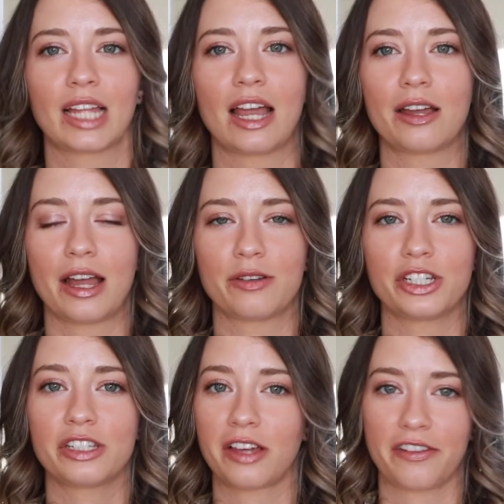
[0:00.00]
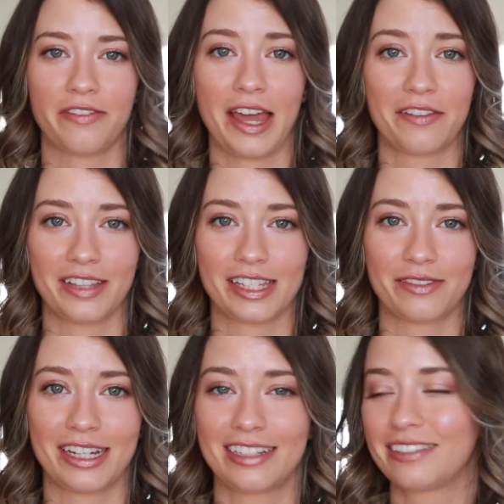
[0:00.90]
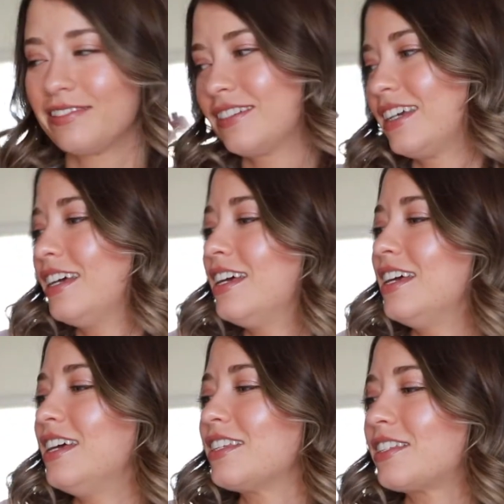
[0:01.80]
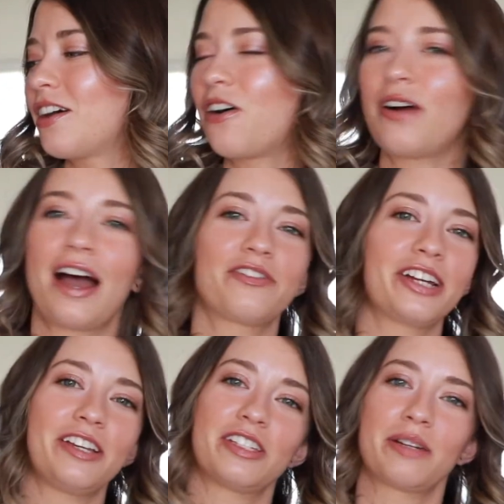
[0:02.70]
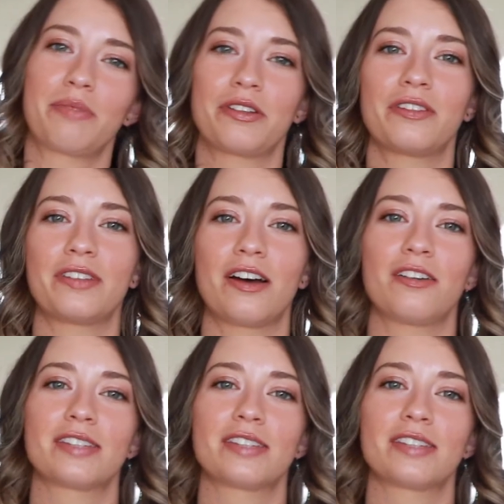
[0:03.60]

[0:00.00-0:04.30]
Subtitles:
I was just not a fan of this one. So after I used up both of those,